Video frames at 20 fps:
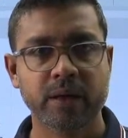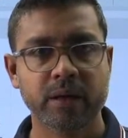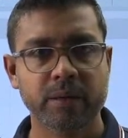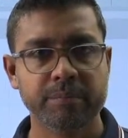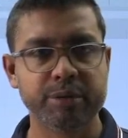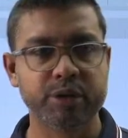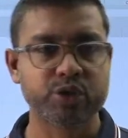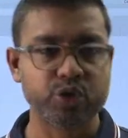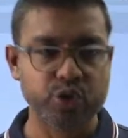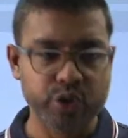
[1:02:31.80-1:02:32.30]

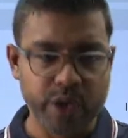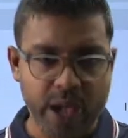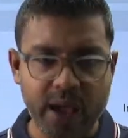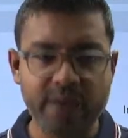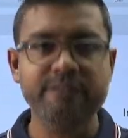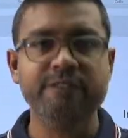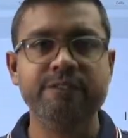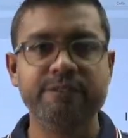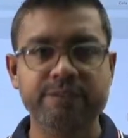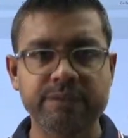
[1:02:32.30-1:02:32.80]
because you
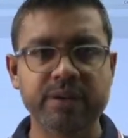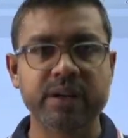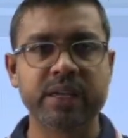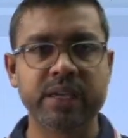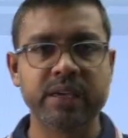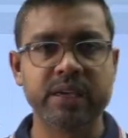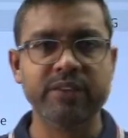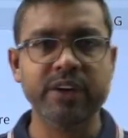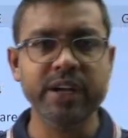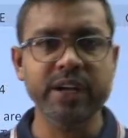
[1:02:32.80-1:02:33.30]
have
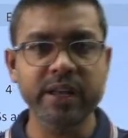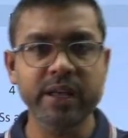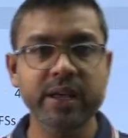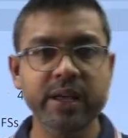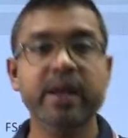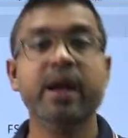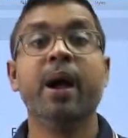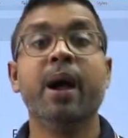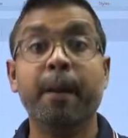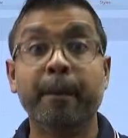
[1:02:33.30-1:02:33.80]
given
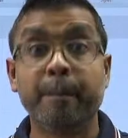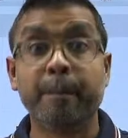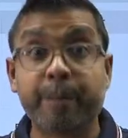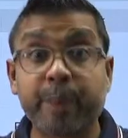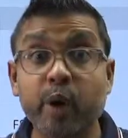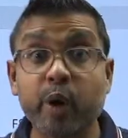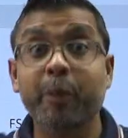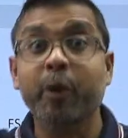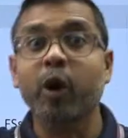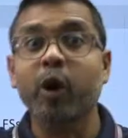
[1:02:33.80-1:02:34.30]

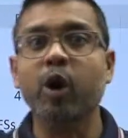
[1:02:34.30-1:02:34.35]
proper